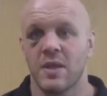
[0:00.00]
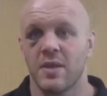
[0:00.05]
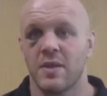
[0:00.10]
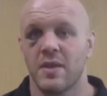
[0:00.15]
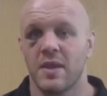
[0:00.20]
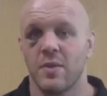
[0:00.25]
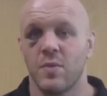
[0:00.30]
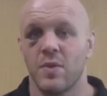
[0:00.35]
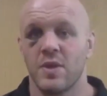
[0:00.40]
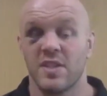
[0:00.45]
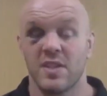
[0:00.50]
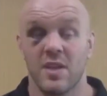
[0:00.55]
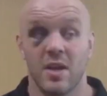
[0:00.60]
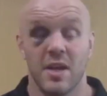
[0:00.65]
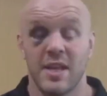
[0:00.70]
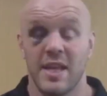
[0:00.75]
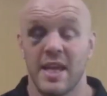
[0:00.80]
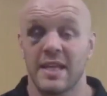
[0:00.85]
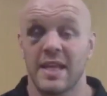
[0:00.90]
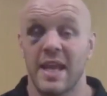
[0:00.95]
I think we
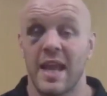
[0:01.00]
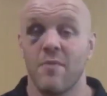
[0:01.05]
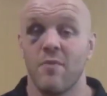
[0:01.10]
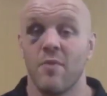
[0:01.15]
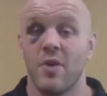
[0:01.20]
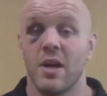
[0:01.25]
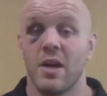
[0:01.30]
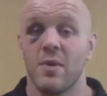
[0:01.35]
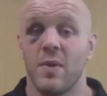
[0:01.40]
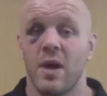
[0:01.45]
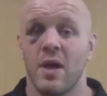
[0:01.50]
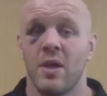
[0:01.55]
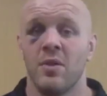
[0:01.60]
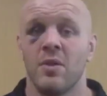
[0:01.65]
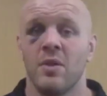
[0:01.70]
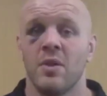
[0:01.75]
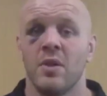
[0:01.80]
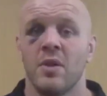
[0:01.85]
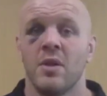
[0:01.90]
started that game really well.